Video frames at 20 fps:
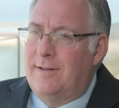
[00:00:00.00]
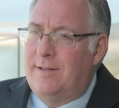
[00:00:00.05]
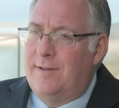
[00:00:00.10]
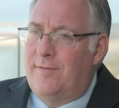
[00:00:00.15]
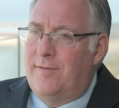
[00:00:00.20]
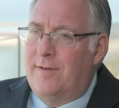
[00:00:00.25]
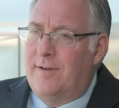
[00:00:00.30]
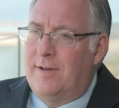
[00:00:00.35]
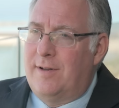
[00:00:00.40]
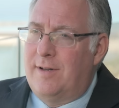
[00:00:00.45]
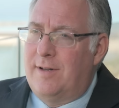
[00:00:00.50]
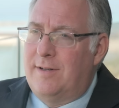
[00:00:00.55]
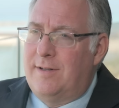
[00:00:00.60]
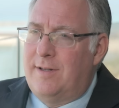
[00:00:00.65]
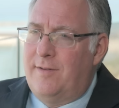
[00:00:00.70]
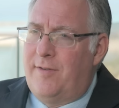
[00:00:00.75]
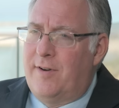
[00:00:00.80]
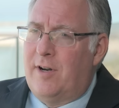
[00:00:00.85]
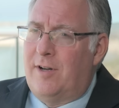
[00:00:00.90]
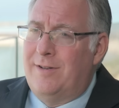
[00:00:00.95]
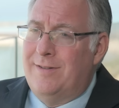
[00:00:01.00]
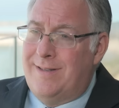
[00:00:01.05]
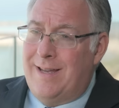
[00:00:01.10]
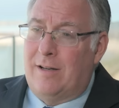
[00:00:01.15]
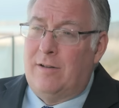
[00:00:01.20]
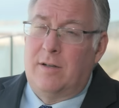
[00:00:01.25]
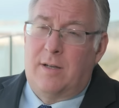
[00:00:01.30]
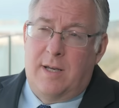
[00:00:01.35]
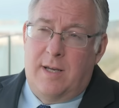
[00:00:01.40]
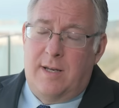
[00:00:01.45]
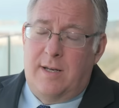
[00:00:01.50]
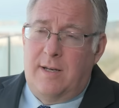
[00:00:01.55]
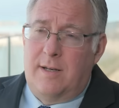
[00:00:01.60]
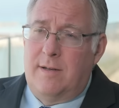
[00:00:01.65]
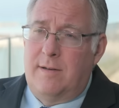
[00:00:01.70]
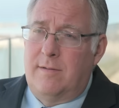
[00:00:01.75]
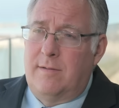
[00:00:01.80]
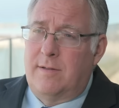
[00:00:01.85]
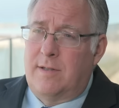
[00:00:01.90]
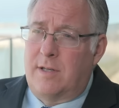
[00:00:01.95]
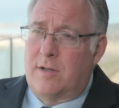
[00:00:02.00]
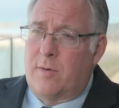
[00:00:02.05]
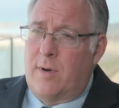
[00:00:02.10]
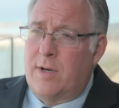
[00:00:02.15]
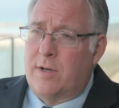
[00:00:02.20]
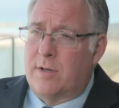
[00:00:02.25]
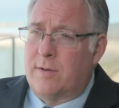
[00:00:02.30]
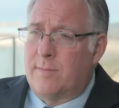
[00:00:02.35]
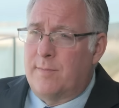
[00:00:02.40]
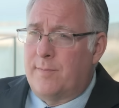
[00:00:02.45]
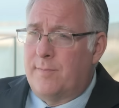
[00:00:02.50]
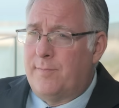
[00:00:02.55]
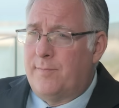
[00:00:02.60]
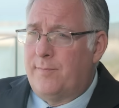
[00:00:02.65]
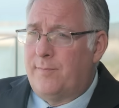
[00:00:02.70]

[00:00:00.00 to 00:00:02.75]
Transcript: difficult and delicate situation?